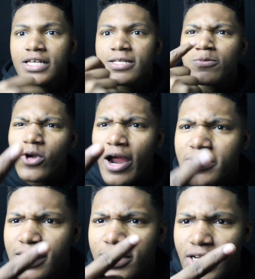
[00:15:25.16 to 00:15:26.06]

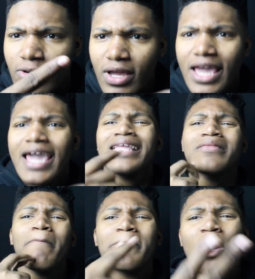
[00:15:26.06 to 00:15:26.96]
Subscribe to the channel. Hit
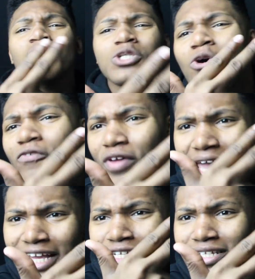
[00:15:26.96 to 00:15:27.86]
them post
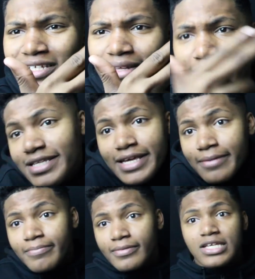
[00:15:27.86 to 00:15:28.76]
notifications. And that's
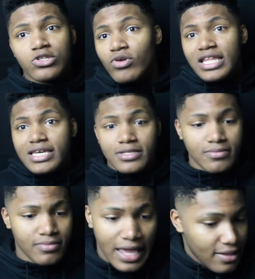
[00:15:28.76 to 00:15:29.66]
it. That's three
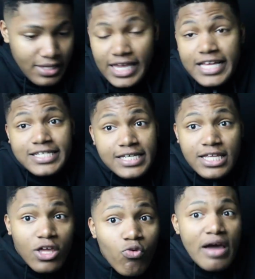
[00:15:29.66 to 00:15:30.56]
clicks. Like,
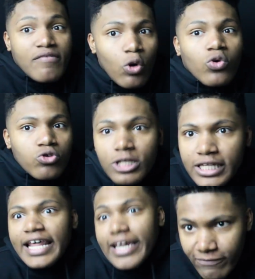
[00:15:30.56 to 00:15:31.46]
easiest thing you ever going to do in
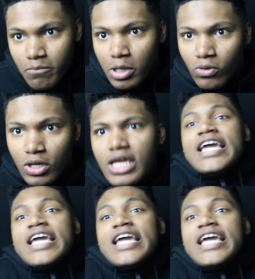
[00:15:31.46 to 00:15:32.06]
your life, bro.